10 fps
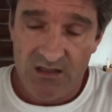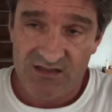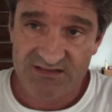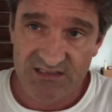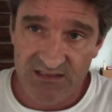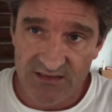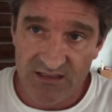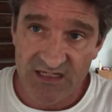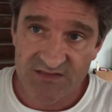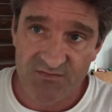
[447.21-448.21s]
I'll see you in the
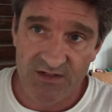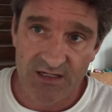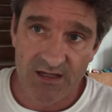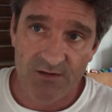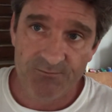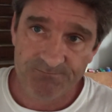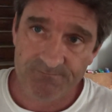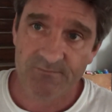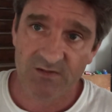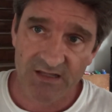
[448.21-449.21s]
next video.
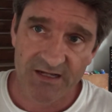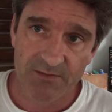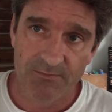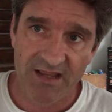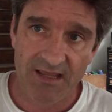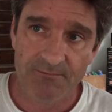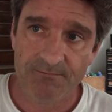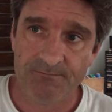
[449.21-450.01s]
Later, man.